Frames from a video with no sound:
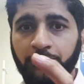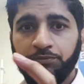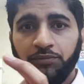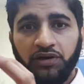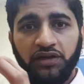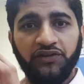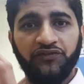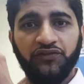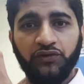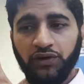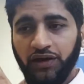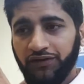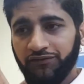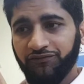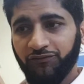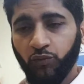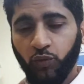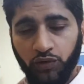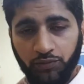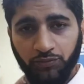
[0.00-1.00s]
But if you
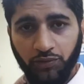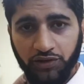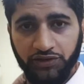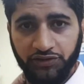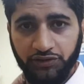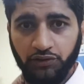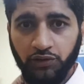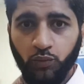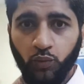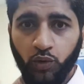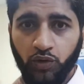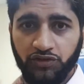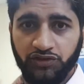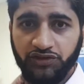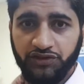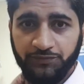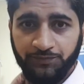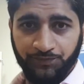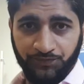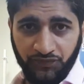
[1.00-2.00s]
have one molecule of
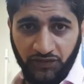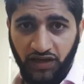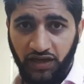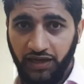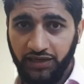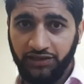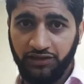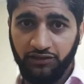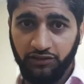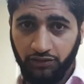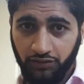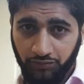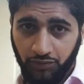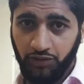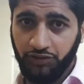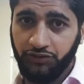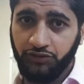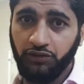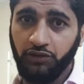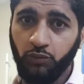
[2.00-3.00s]
water and another
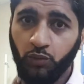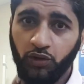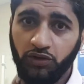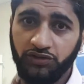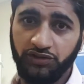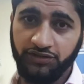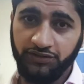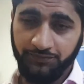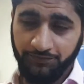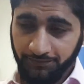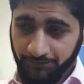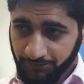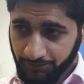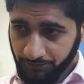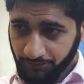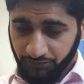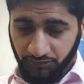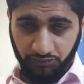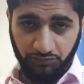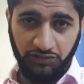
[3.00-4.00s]
molecule of water,
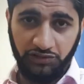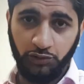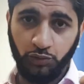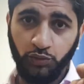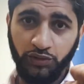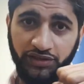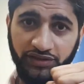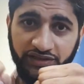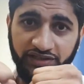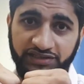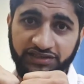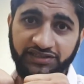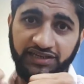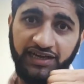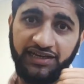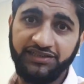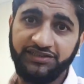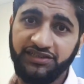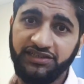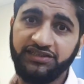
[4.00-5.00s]
between these
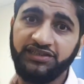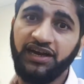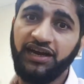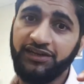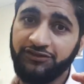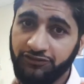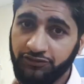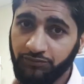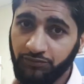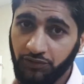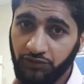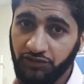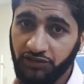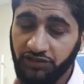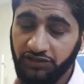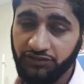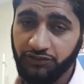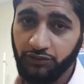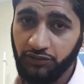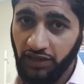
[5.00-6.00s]
guys is hydrogen
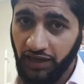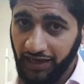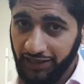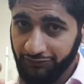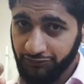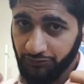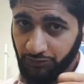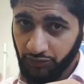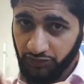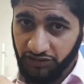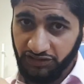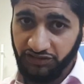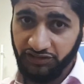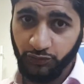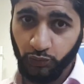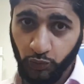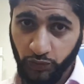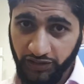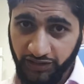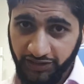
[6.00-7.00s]
bonding. So the hydrogen bonding is
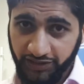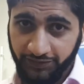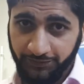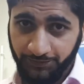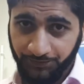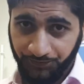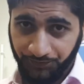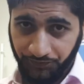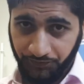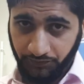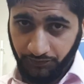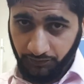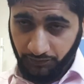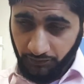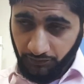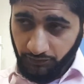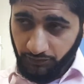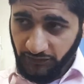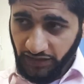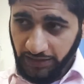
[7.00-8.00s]
weak,
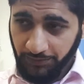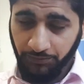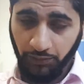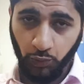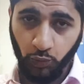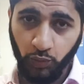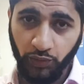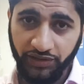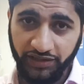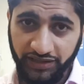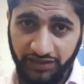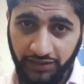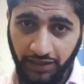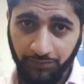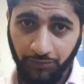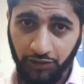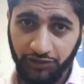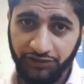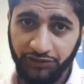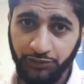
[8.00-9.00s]
but within that
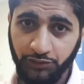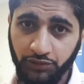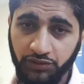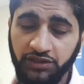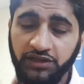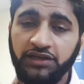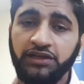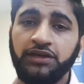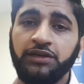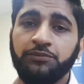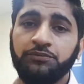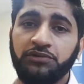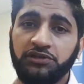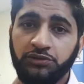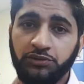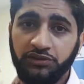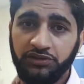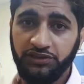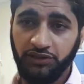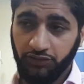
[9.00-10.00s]
molecule,
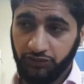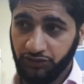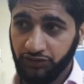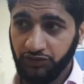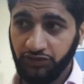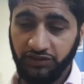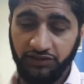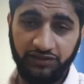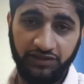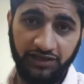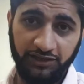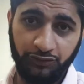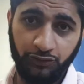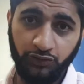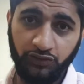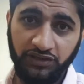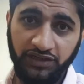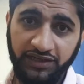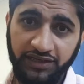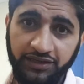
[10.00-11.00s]
between the oxygen and the
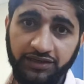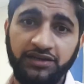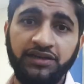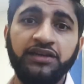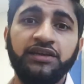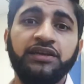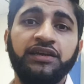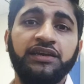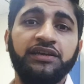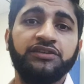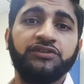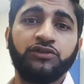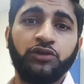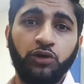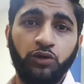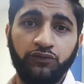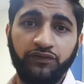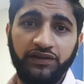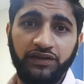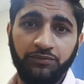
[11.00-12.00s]
nitrogen here, is
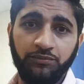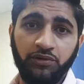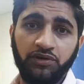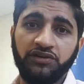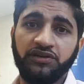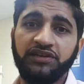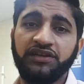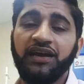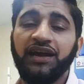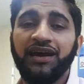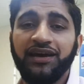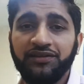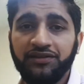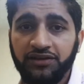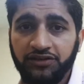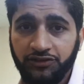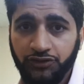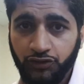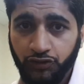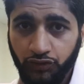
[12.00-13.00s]
covalent bonding, and
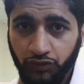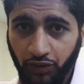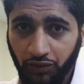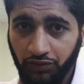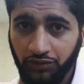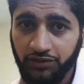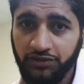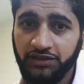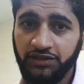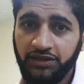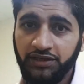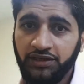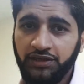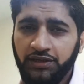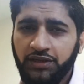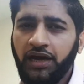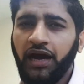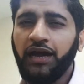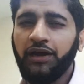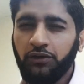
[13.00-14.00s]
that's strong.
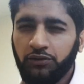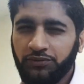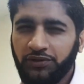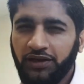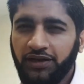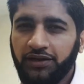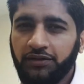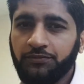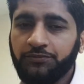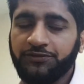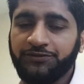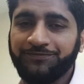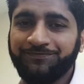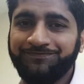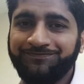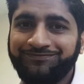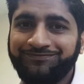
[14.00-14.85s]
I hope that helps.